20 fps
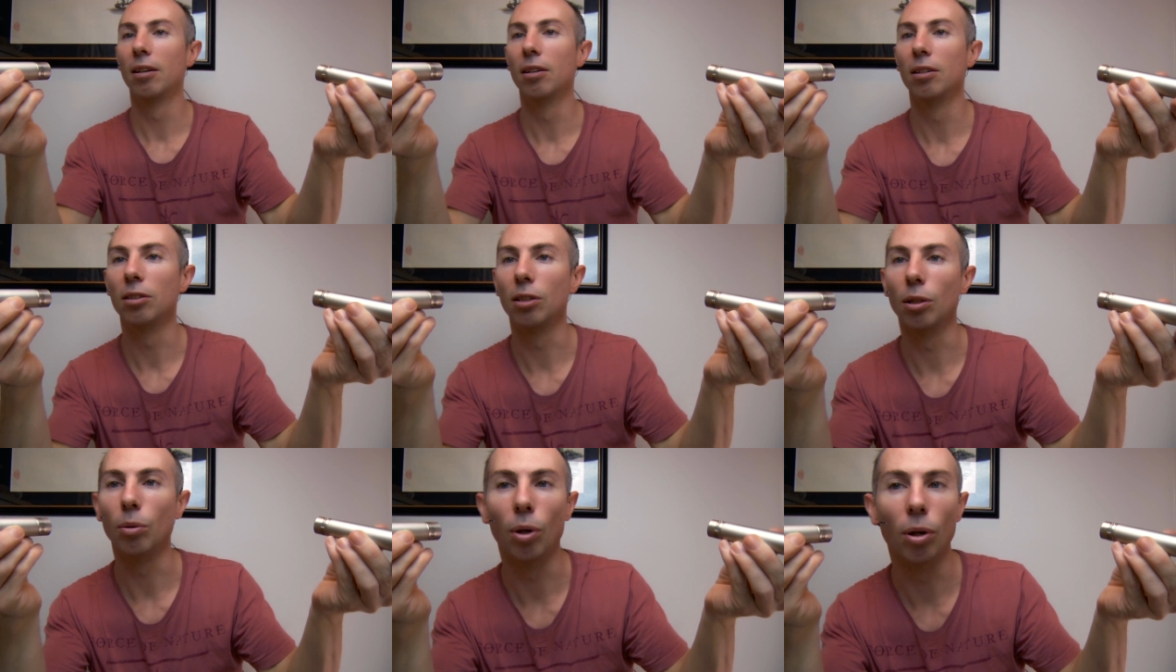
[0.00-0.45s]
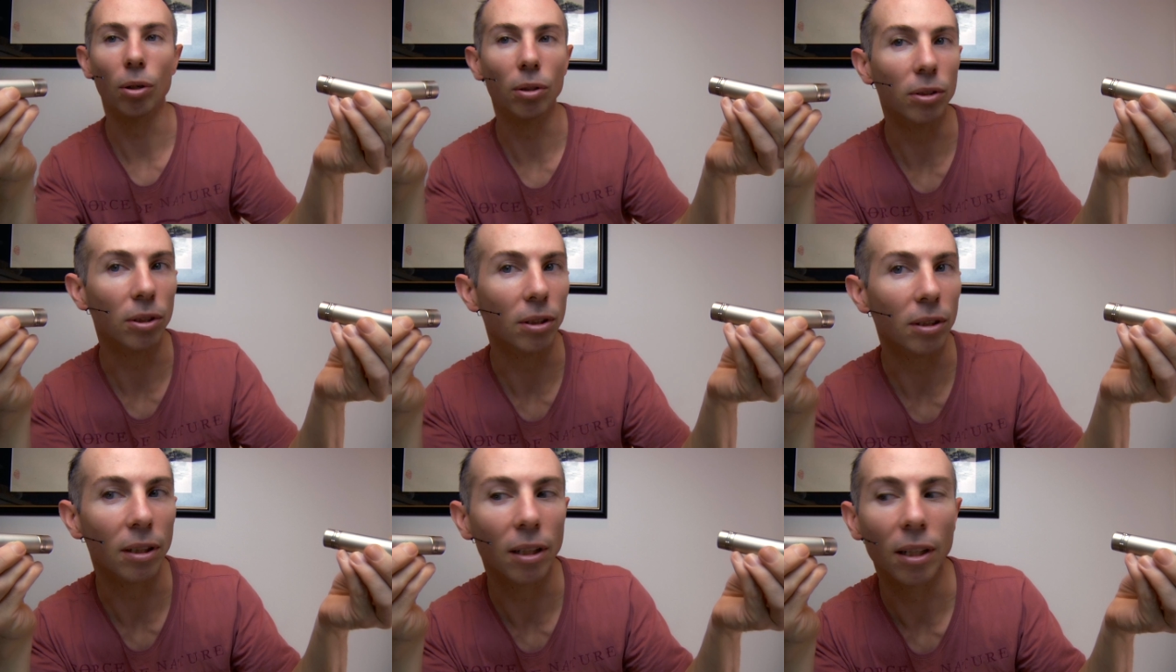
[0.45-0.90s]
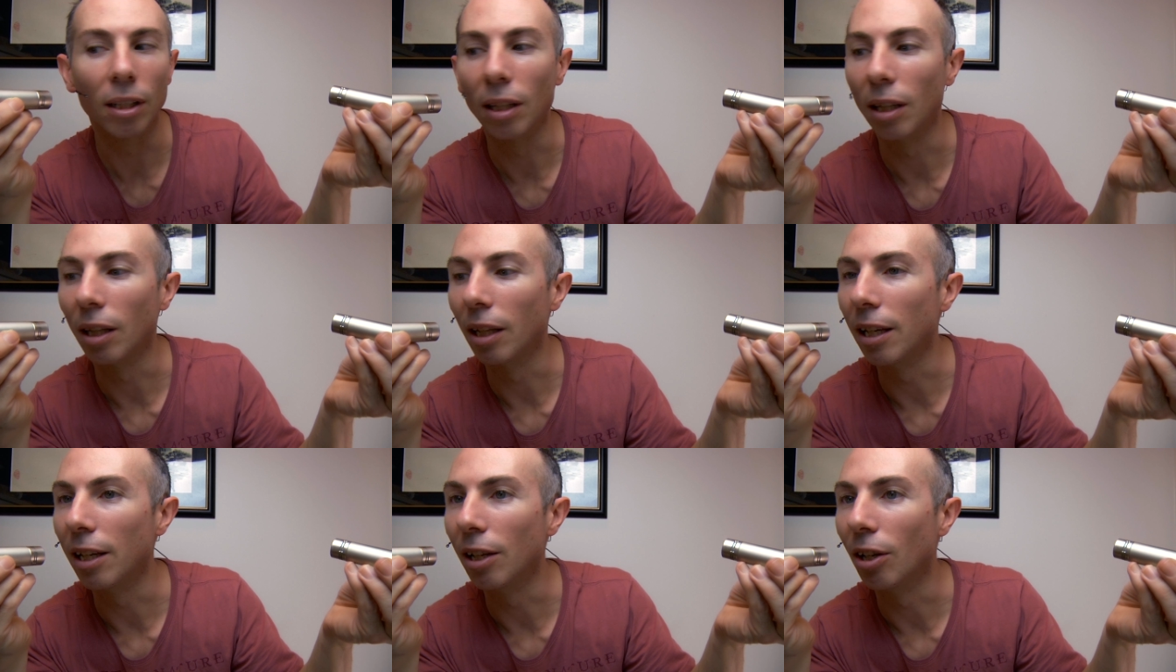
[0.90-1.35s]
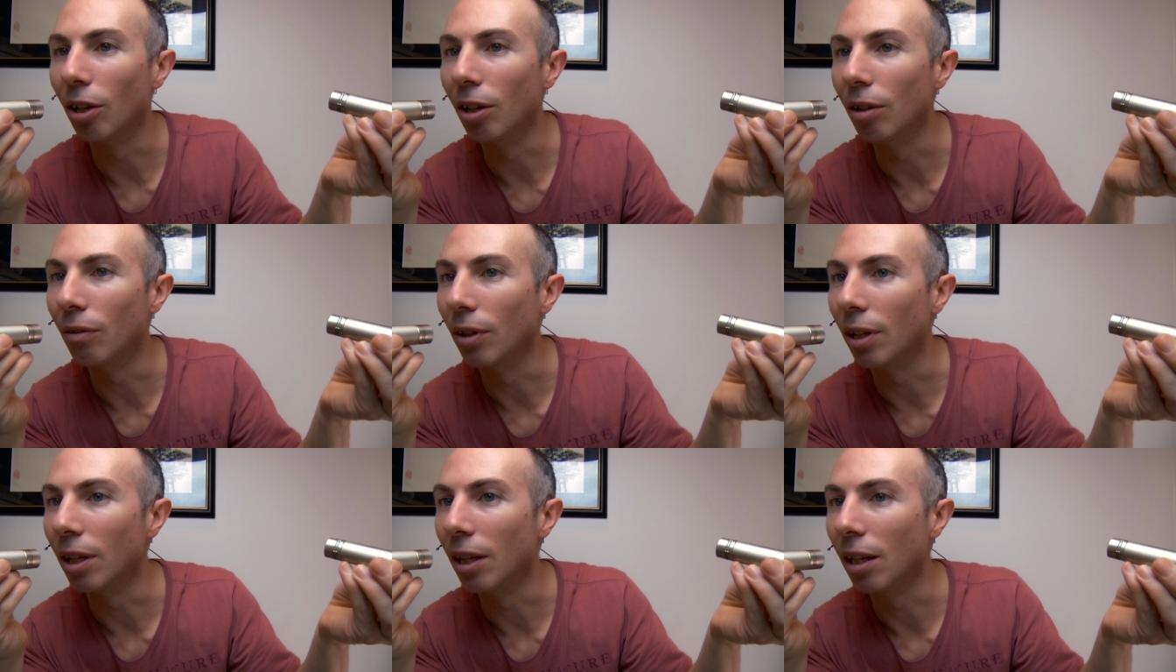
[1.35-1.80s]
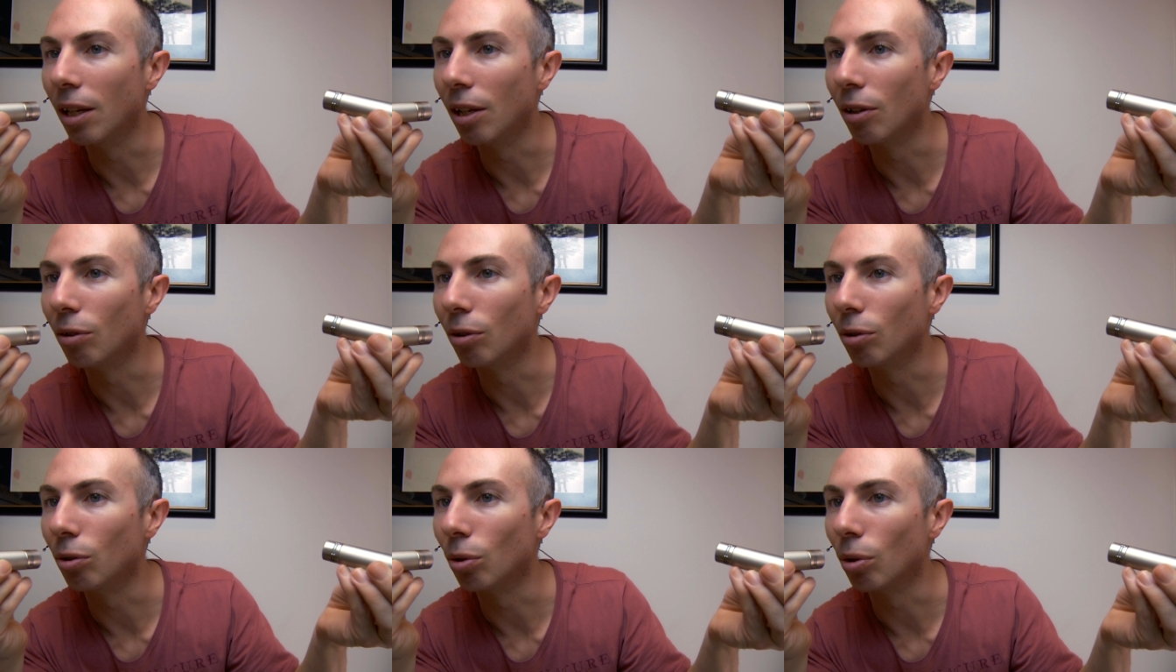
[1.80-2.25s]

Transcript: so I'll just lean over here and